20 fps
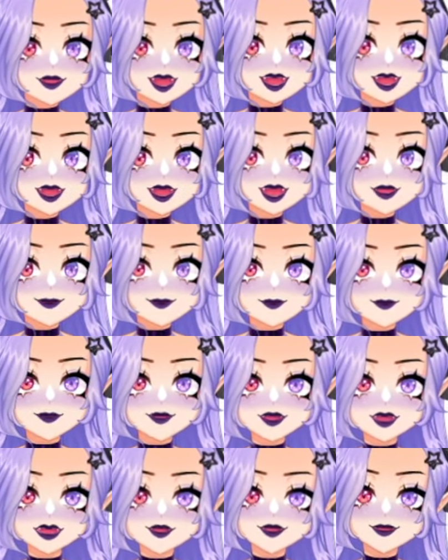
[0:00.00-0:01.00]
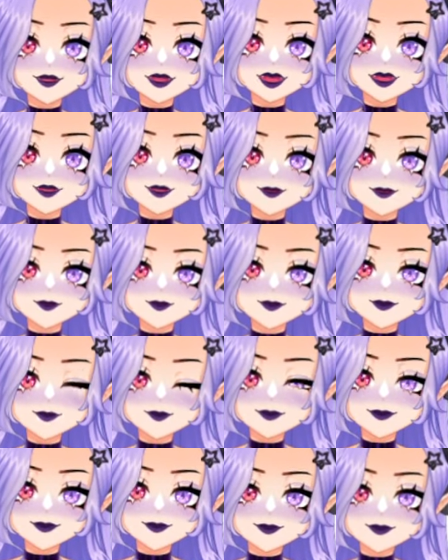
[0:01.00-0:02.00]
still.
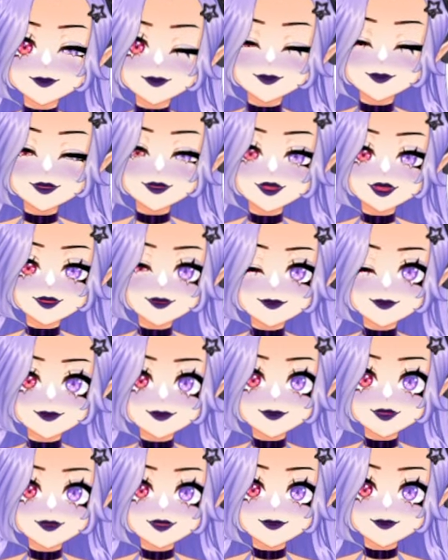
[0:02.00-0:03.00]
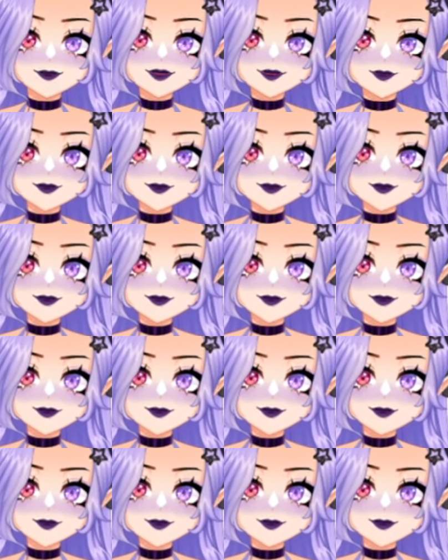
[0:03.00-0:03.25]
And it's better than